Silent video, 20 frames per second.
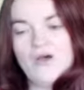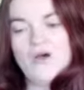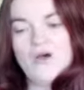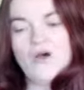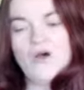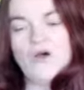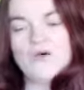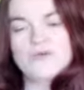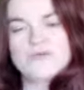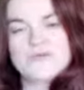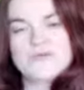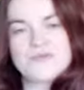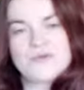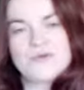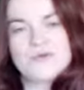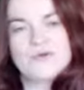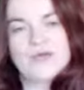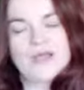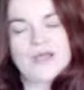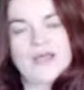
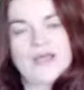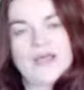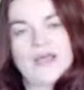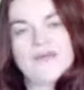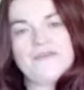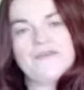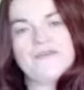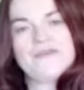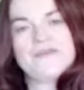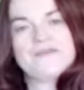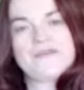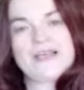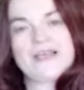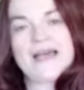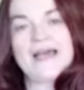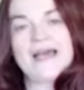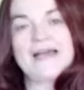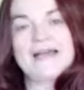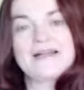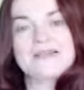Also, if it's a
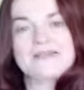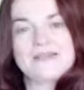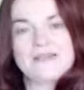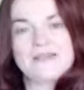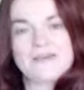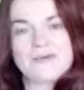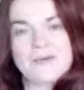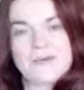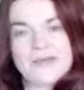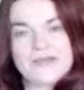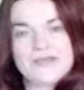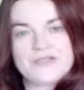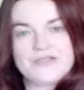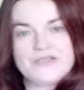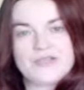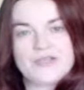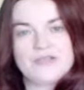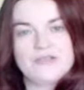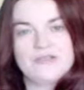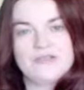character
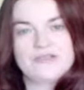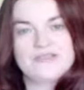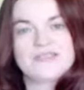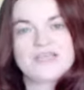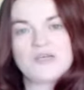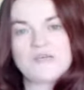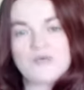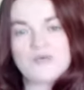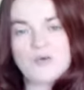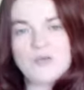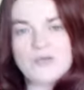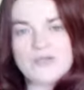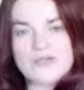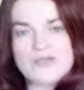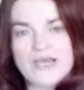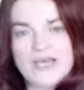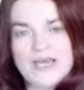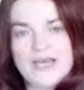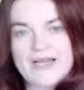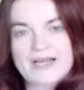question, tell me which
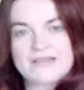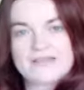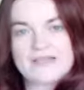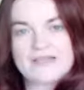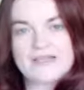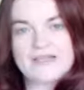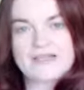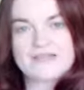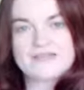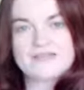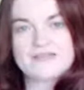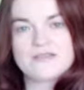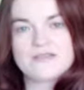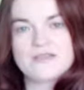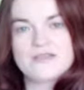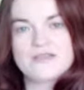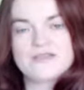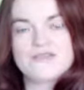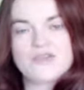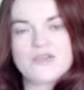character it is.
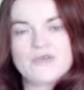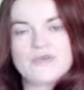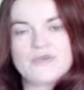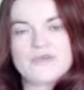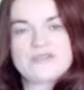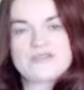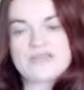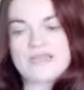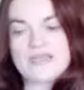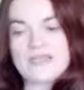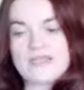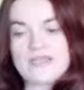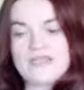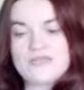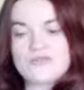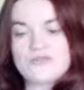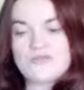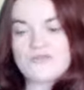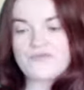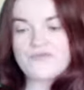So you would say,
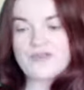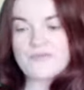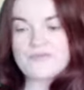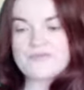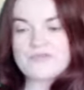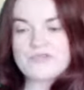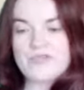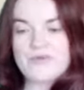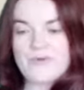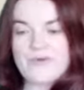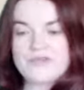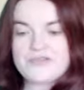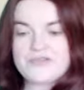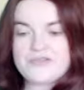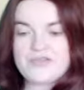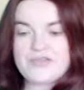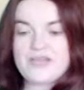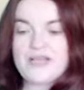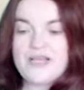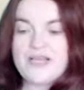so if that was the
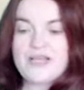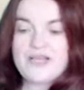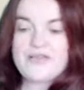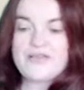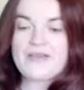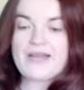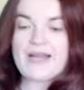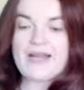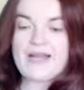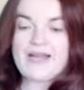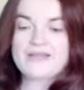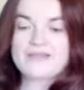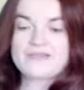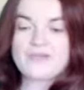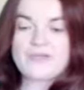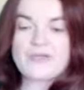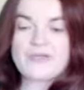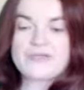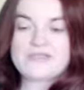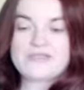question, the character
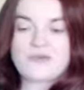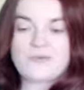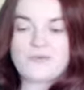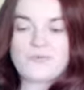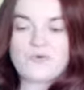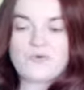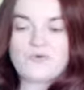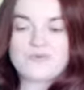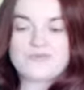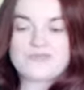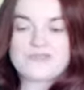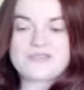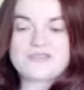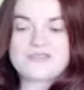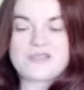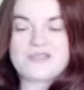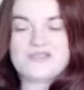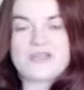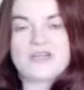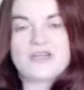makes an important
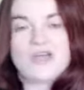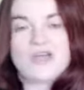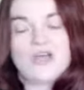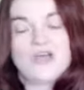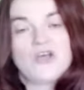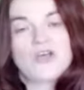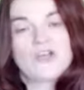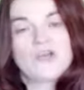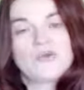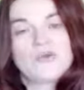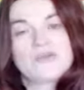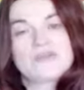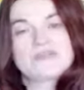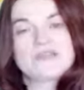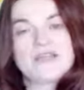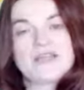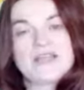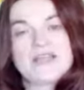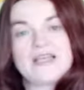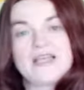decision, you would
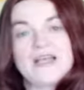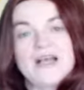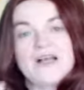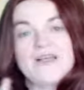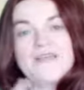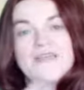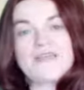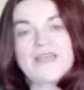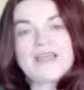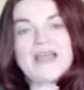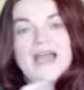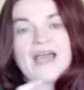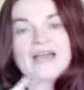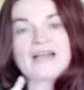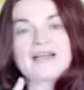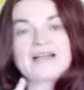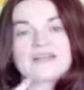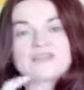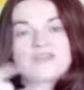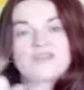say the
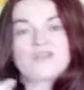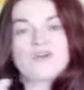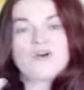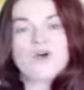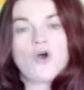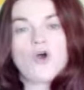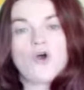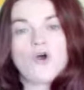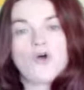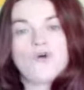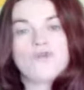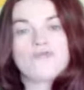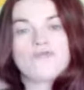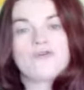character of